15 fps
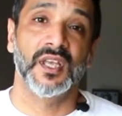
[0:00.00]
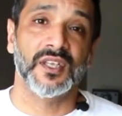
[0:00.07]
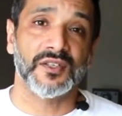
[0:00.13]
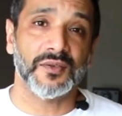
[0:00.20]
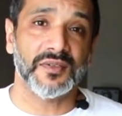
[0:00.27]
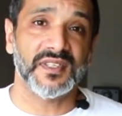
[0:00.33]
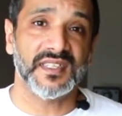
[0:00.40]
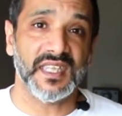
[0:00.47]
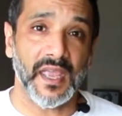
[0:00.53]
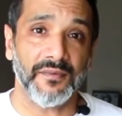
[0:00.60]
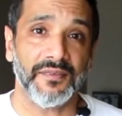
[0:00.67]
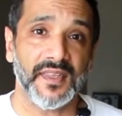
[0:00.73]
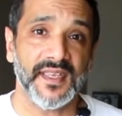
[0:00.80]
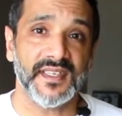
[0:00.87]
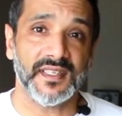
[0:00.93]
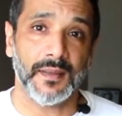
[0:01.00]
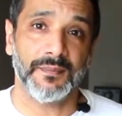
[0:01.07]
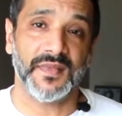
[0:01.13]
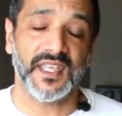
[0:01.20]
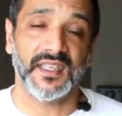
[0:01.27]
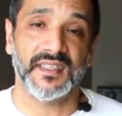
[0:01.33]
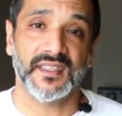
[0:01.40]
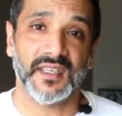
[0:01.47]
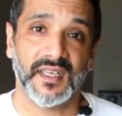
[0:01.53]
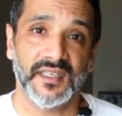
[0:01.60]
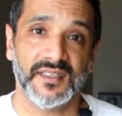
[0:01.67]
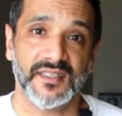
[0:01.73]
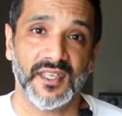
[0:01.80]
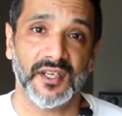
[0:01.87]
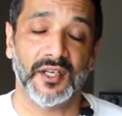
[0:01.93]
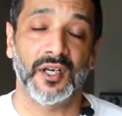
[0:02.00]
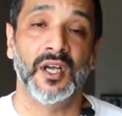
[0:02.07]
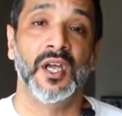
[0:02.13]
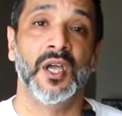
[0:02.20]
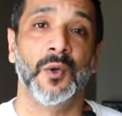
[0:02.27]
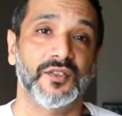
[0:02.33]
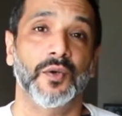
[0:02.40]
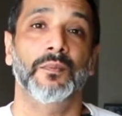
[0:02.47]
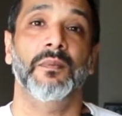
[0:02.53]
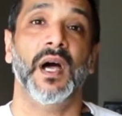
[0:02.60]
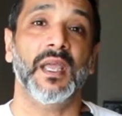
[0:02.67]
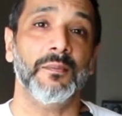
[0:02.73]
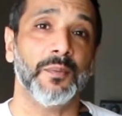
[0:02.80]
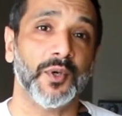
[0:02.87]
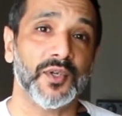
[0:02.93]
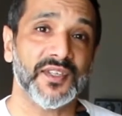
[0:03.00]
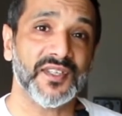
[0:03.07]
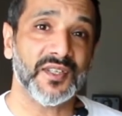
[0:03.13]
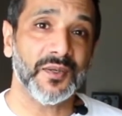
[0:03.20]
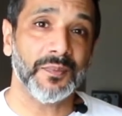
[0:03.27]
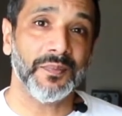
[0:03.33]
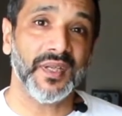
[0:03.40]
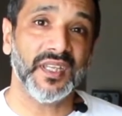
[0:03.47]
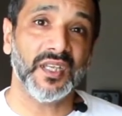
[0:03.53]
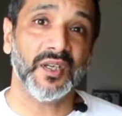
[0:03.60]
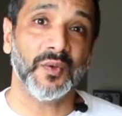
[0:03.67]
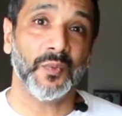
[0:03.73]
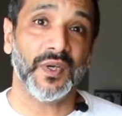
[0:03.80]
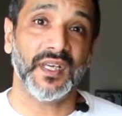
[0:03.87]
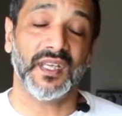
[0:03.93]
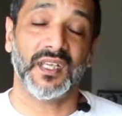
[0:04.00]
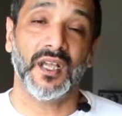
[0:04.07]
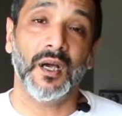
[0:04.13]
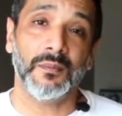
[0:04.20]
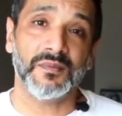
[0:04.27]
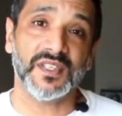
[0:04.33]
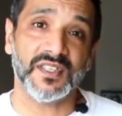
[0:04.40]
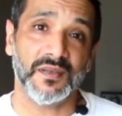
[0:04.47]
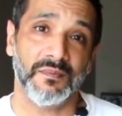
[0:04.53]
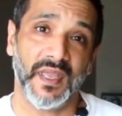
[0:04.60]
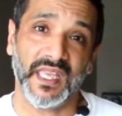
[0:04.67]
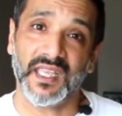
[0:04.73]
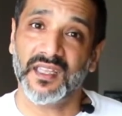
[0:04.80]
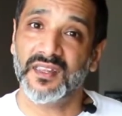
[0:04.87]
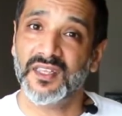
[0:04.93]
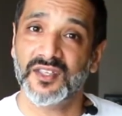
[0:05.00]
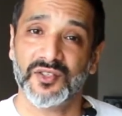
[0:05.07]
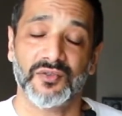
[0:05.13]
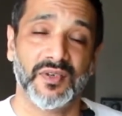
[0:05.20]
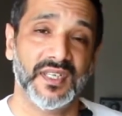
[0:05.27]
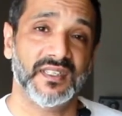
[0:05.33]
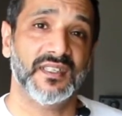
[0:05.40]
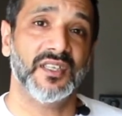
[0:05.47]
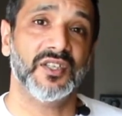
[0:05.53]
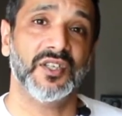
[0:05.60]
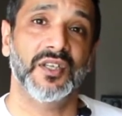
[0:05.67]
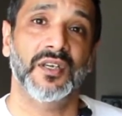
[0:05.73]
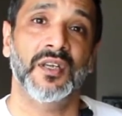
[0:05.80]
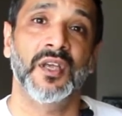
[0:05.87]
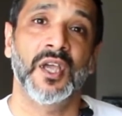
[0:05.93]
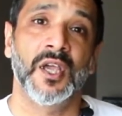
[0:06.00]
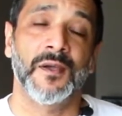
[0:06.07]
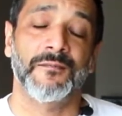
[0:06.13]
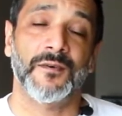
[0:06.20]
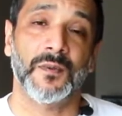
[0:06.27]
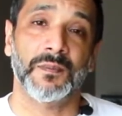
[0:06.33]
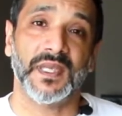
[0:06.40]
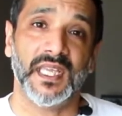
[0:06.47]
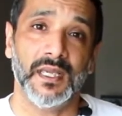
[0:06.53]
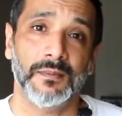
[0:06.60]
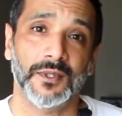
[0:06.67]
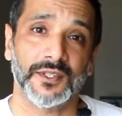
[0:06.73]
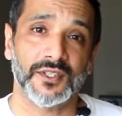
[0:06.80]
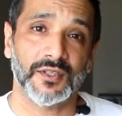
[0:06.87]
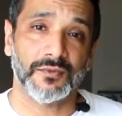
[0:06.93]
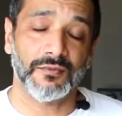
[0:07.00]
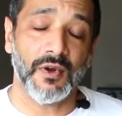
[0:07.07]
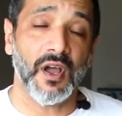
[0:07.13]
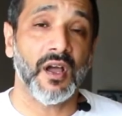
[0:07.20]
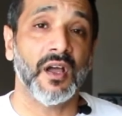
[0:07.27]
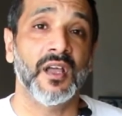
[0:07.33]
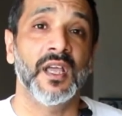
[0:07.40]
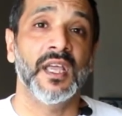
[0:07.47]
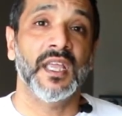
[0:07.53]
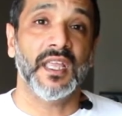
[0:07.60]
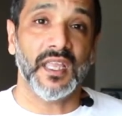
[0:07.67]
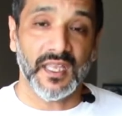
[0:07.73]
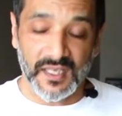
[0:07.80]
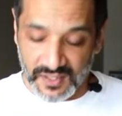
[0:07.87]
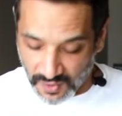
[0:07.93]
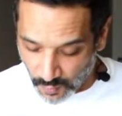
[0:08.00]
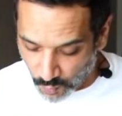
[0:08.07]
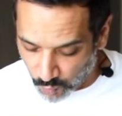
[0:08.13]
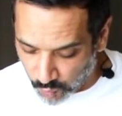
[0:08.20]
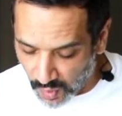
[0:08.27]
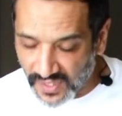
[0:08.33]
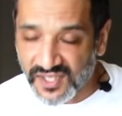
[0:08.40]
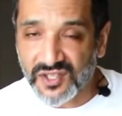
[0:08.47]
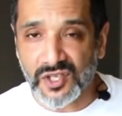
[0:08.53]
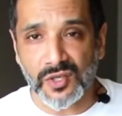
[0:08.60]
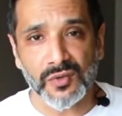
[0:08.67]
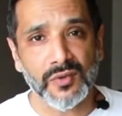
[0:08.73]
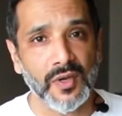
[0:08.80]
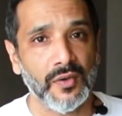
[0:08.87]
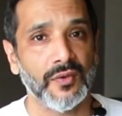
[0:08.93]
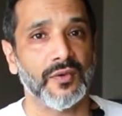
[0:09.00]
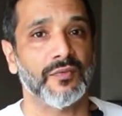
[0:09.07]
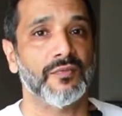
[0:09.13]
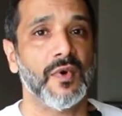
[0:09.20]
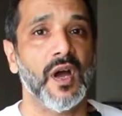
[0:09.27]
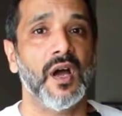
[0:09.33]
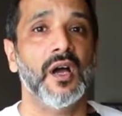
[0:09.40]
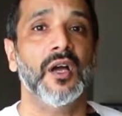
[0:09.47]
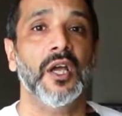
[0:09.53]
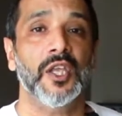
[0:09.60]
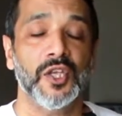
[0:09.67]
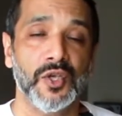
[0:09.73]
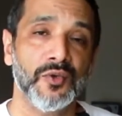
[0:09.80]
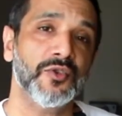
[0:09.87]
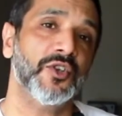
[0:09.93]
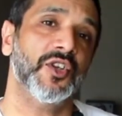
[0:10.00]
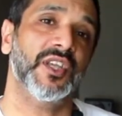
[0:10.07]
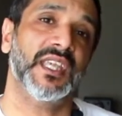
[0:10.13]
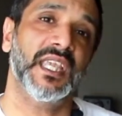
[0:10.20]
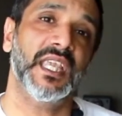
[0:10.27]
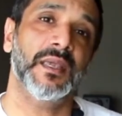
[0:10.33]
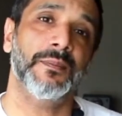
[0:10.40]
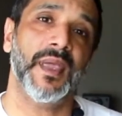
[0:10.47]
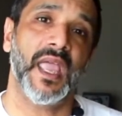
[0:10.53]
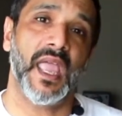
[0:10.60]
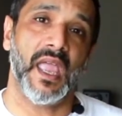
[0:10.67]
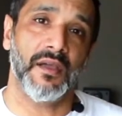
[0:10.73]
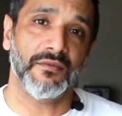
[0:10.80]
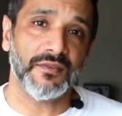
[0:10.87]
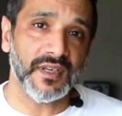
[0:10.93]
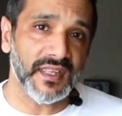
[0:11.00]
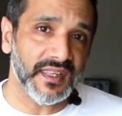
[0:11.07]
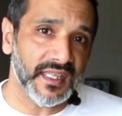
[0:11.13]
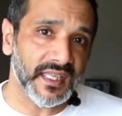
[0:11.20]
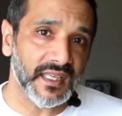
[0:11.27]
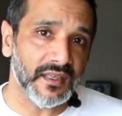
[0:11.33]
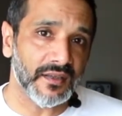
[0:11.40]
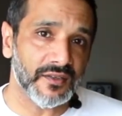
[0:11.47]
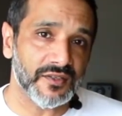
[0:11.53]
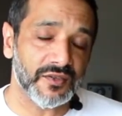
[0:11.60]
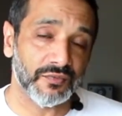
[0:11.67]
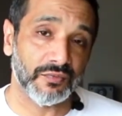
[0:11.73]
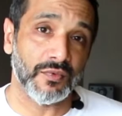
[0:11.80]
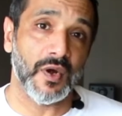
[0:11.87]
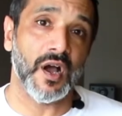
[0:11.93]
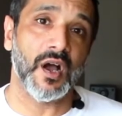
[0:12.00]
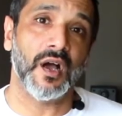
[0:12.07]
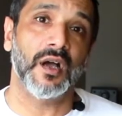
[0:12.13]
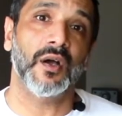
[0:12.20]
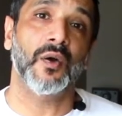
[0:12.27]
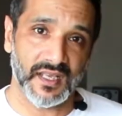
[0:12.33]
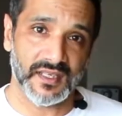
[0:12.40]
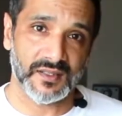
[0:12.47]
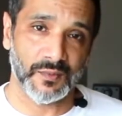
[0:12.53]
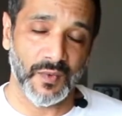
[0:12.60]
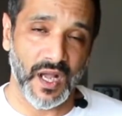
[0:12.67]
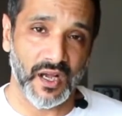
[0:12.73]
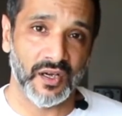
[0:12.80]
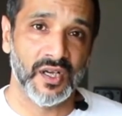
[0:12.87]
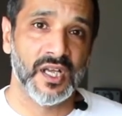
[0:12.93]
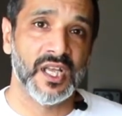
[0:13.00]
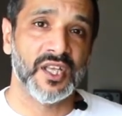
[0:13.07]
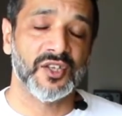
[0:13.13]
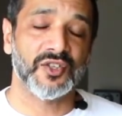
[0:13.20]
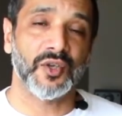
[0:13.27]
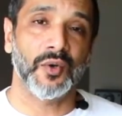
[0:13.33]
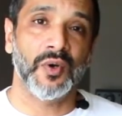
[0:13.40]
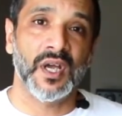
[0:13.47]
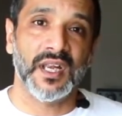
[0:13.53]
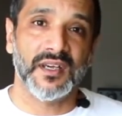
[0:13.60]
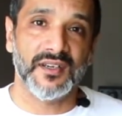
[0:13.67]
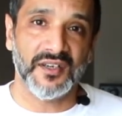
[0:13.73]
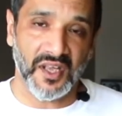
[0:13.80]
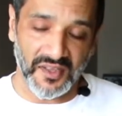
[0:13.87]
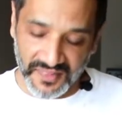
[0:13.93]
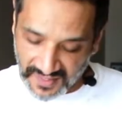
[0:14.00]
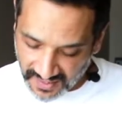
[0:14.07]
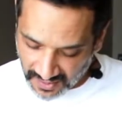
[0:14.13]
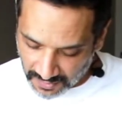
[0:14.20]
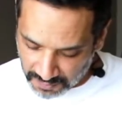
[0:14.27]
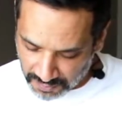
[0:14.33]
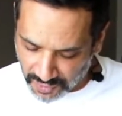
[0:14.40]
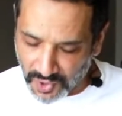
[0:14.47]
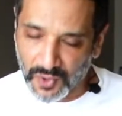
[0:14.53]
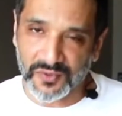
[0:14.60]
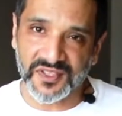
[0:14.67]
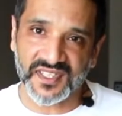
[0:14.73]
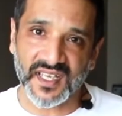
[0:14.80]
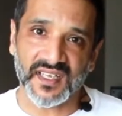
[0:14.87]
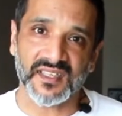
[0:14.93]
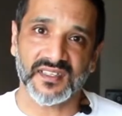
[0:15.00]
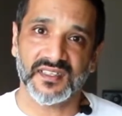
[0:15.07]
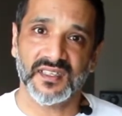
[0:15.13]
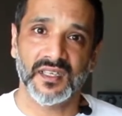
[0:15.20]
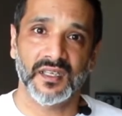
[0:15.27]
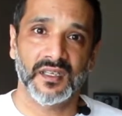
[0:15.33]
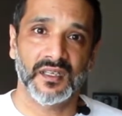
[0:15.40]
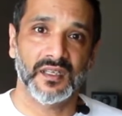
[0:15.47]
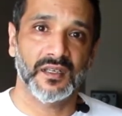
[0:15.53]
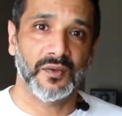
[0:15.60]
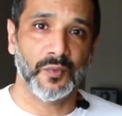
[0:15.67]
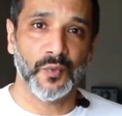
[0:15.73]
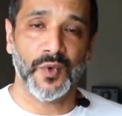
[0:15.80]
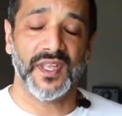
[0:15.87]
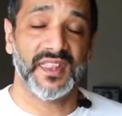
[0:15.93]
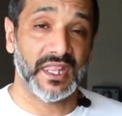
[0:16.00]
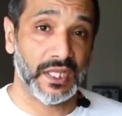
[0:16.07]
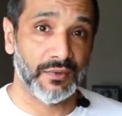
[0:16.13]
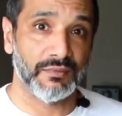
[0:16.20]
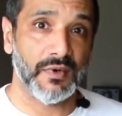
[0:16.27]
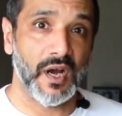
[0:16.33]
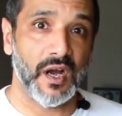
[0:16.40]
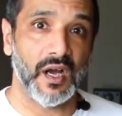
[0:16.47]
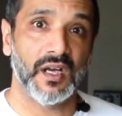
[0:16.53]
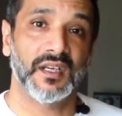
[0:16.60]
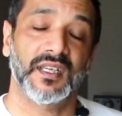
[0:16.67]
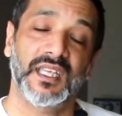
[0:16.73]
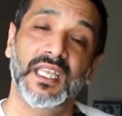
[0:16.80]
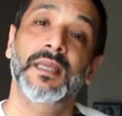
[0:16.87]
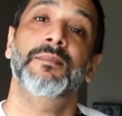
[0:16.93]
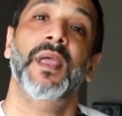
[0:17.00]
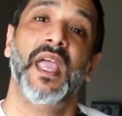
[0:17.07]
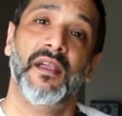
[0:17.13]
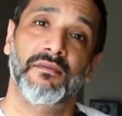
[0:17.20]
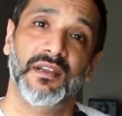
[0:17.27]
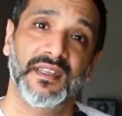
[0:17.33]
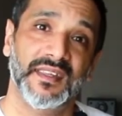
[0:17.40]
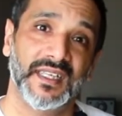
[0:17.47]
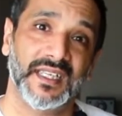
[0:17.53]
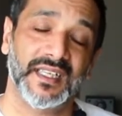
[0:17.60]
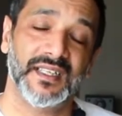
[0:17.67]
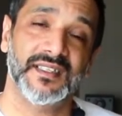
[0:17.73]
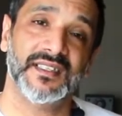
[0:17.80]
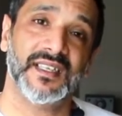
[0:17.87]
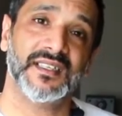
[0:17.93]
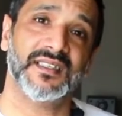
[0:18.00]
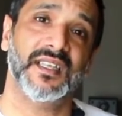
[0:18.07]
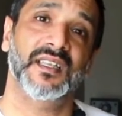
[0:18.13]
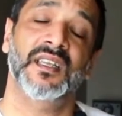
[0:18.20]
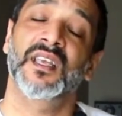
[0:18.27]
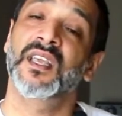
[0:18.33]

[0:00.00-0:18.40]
So it's definitely something to consider. So my personal opinion when it comes to making this transition from kibble to raw is once you go to raw, you should keep everything else raw as well. So nothing processed with the raw. Keep everything consistent.